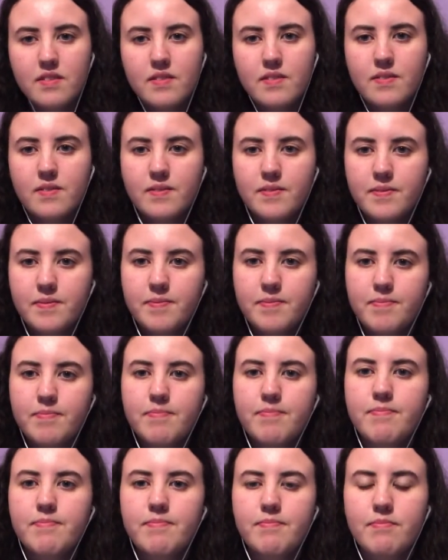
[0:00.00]

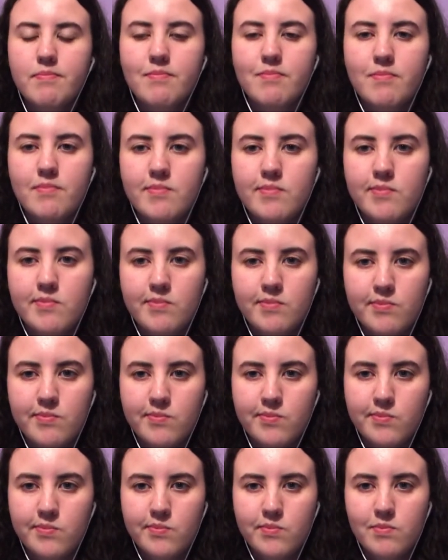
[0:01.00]

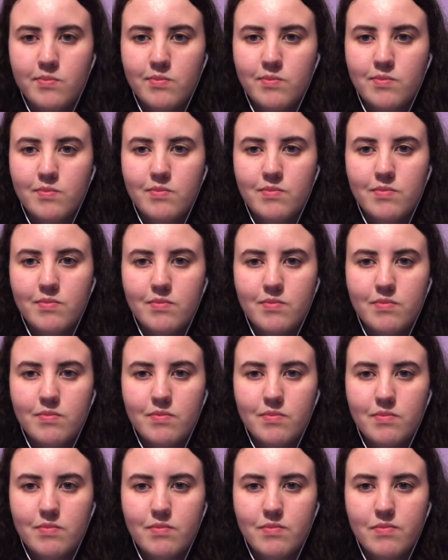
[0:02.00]

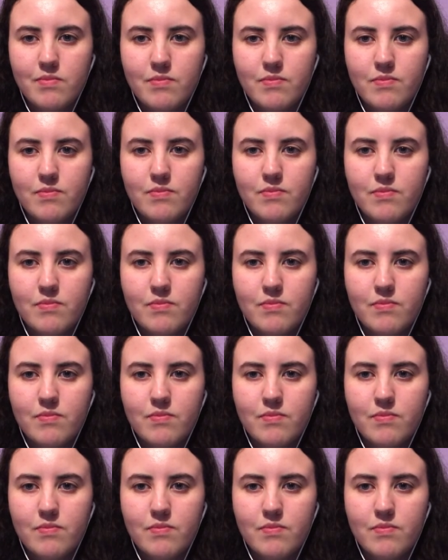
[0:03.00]
This person isn't speaking.